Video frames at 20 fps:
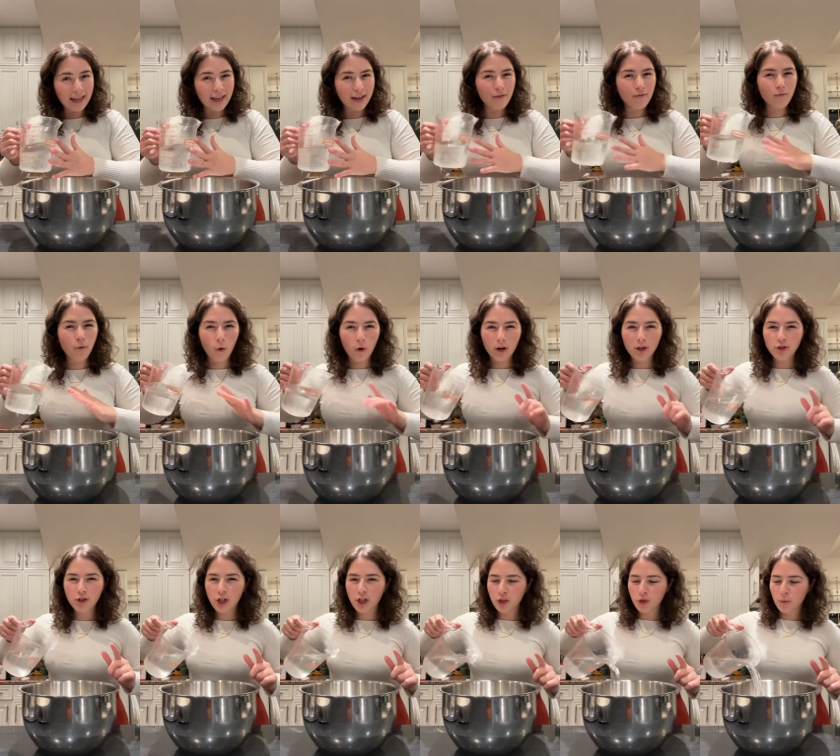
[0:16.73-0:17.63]
in
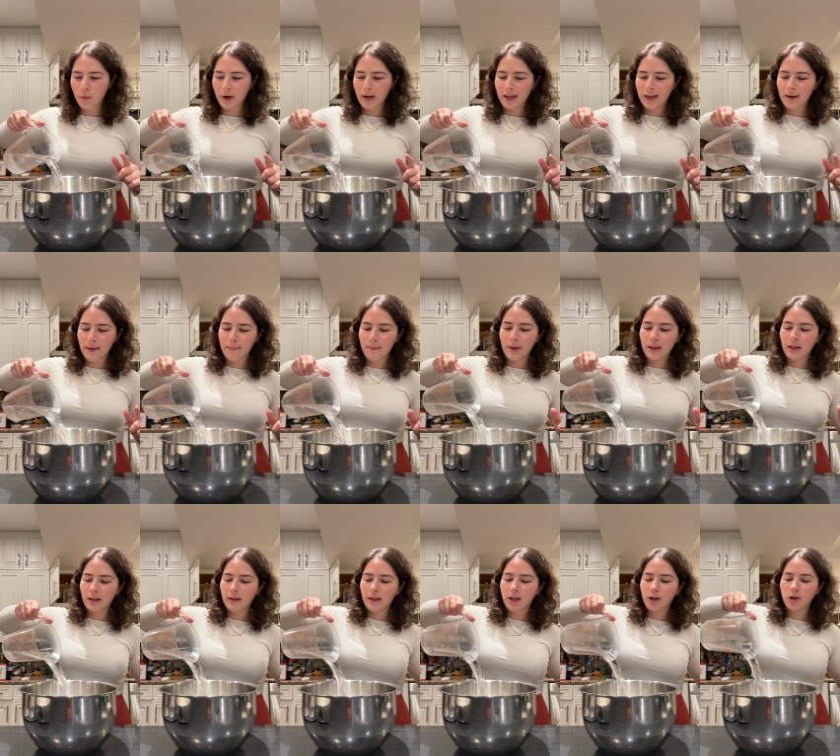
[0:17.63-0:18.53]
420
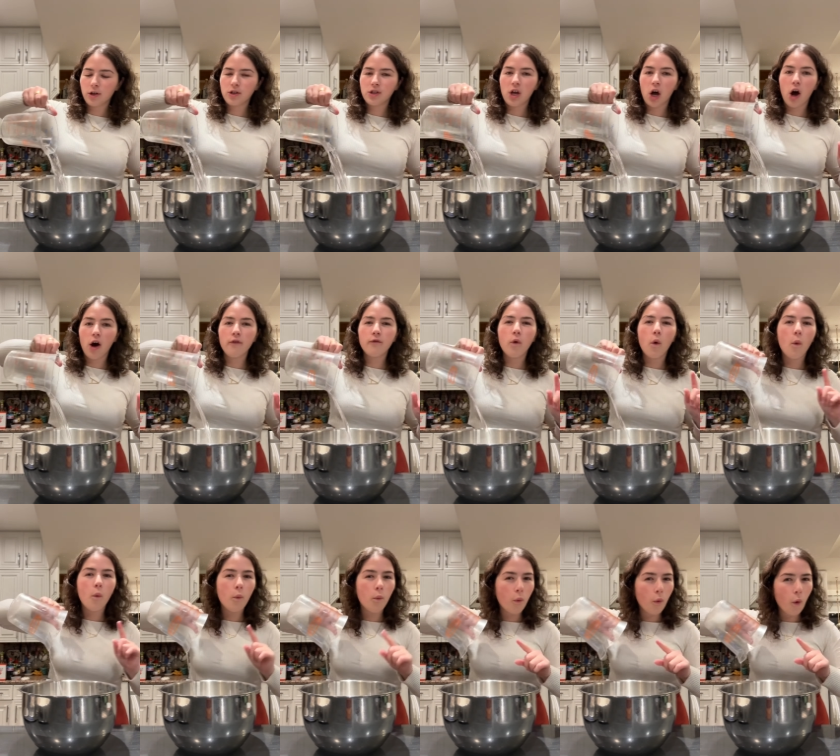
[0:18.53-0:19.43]
milliliters
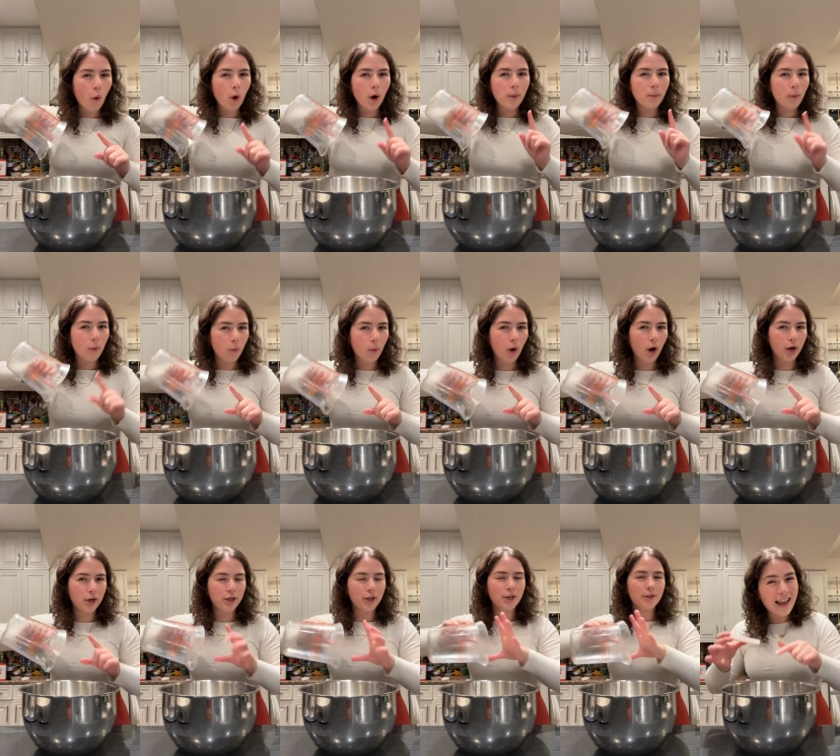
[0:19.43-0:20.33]
of warm
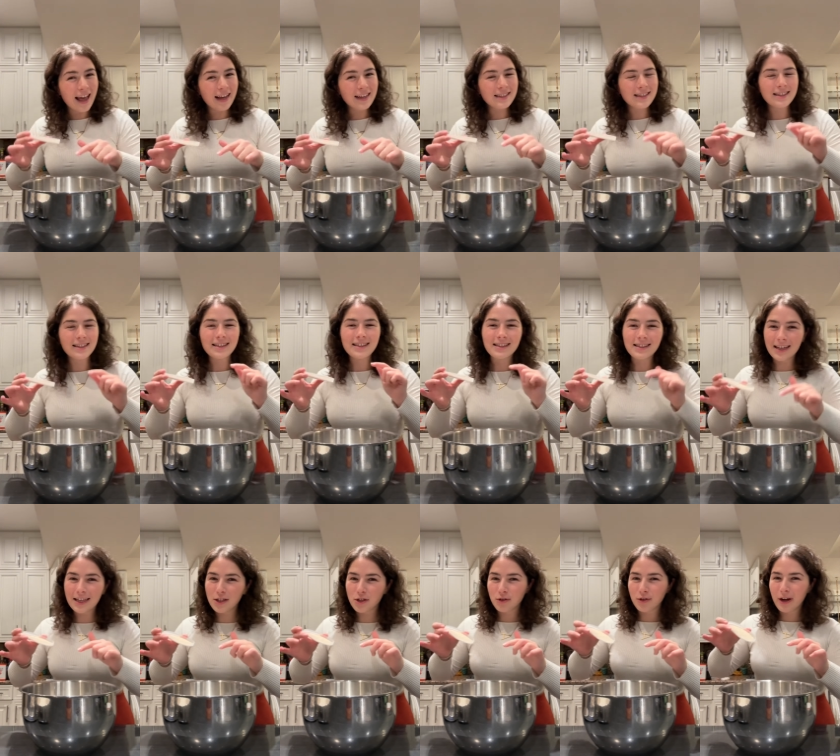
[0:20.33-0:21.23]
water. Next,
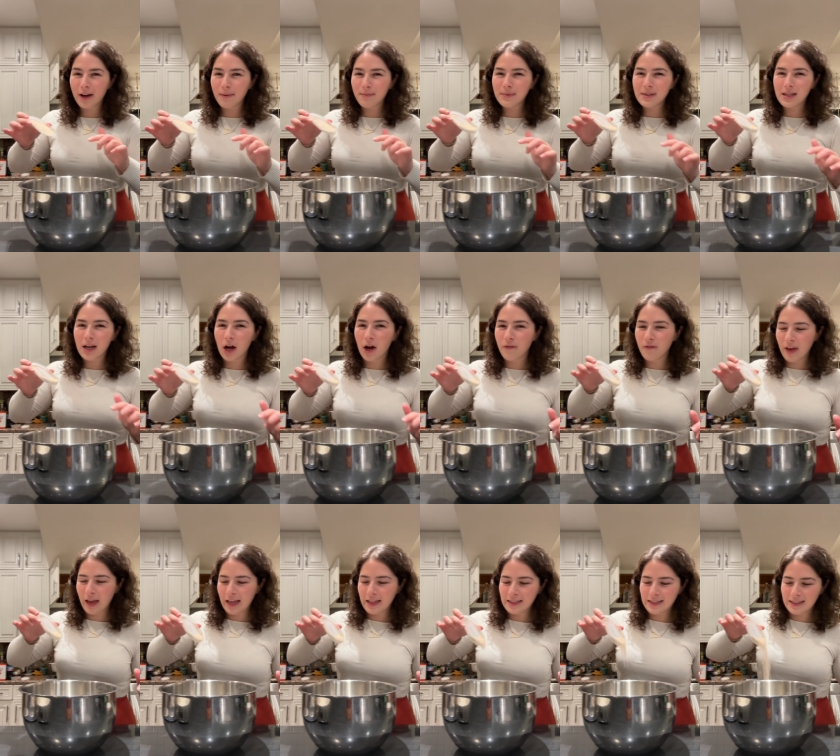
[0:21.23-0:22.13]
six grams of
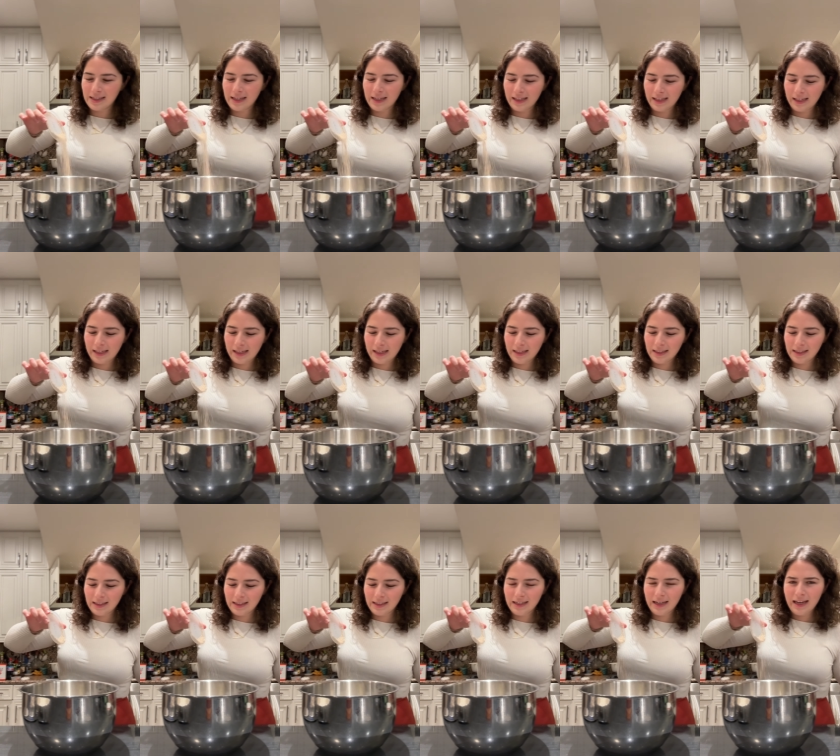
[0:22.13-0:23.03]
instant
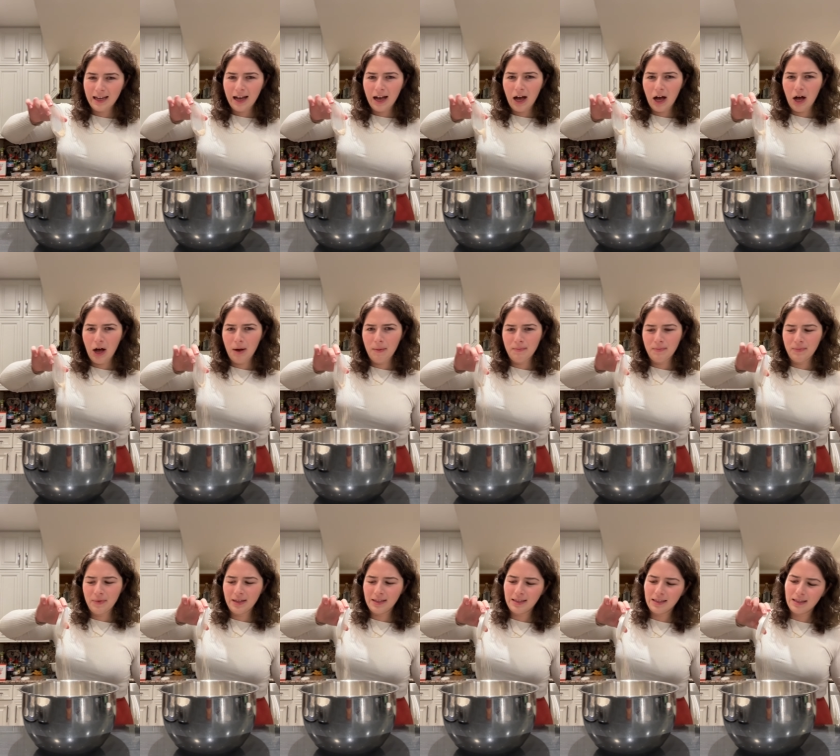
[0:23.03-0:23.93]
yeast. Um,
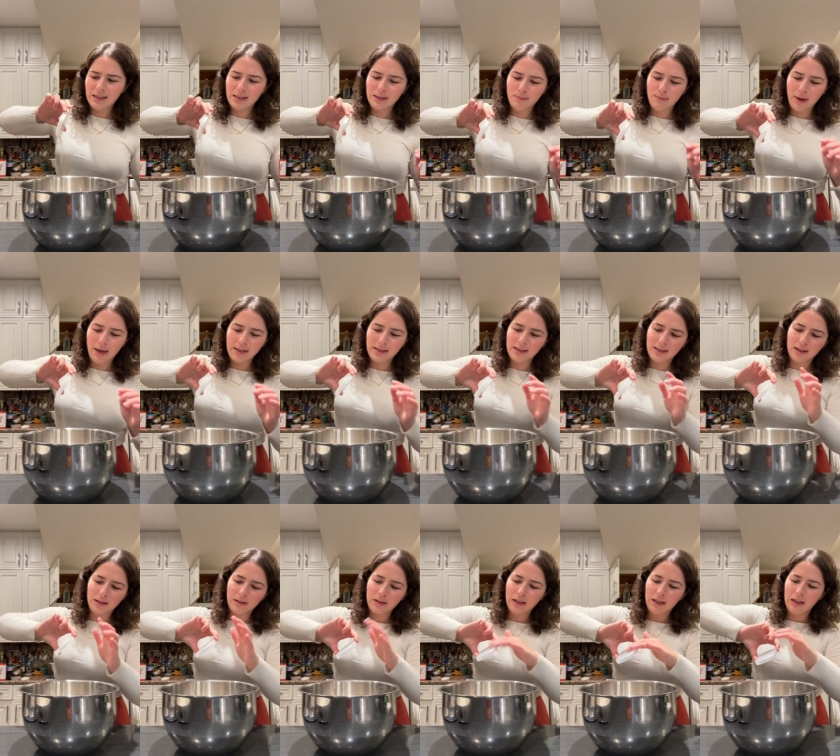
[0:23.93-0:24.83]
this is
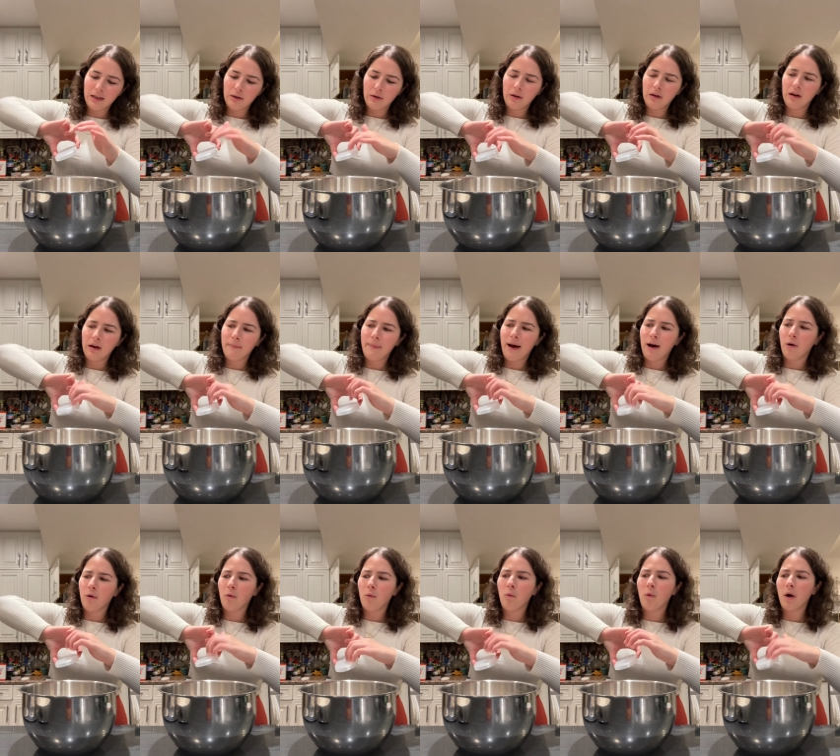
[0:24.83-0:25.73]
basically
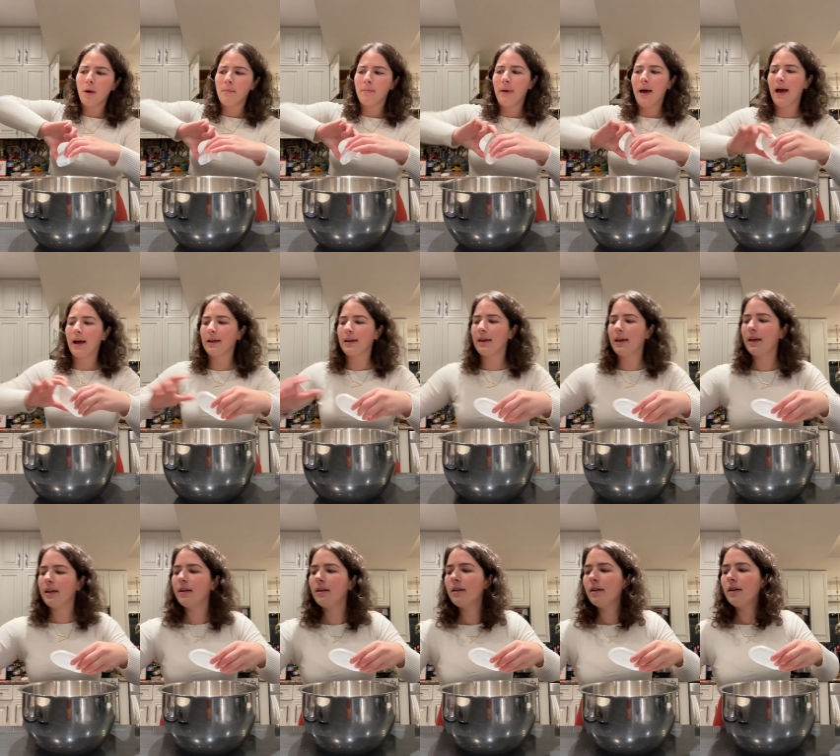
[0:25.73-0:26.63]
about one
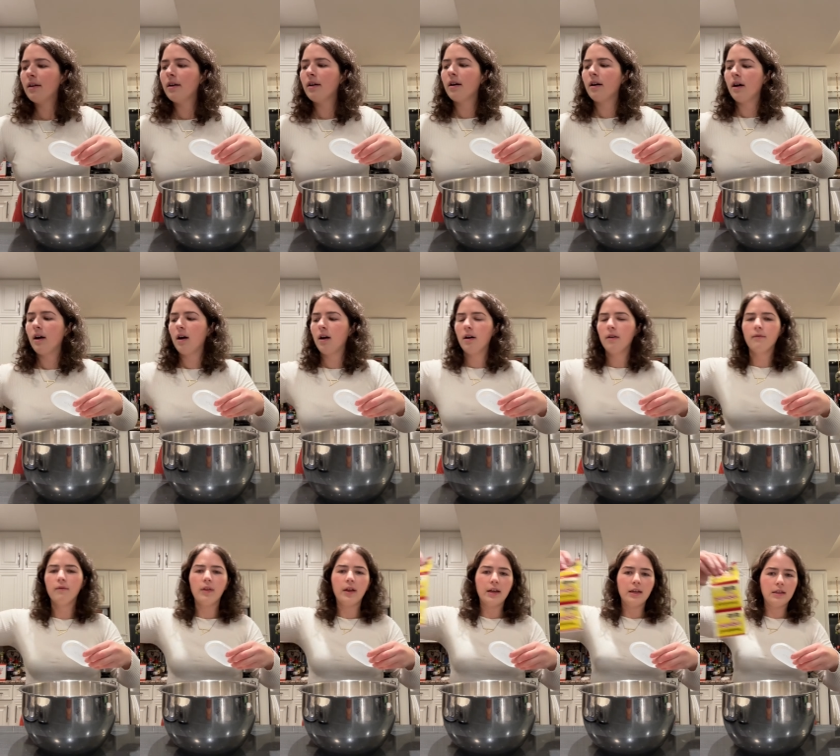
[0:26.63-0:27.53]
packet of
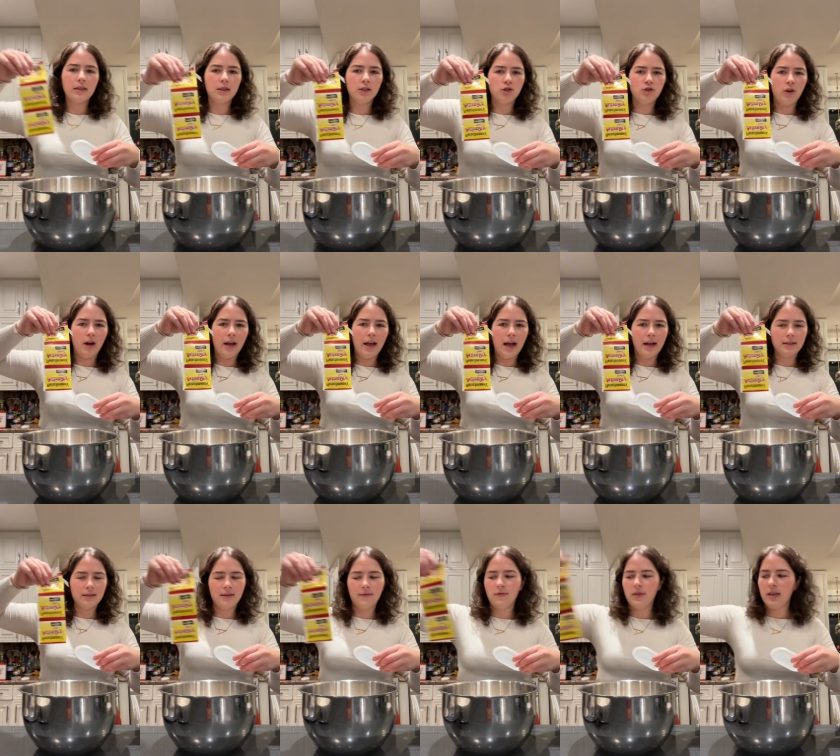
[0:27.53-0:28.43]
like the dry
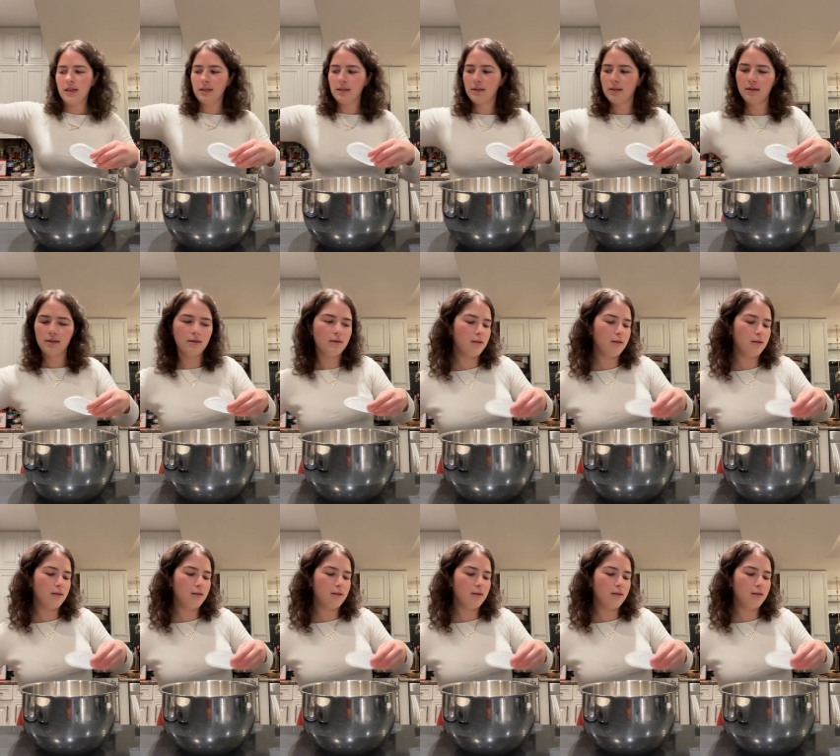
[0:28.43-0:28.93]
active yeast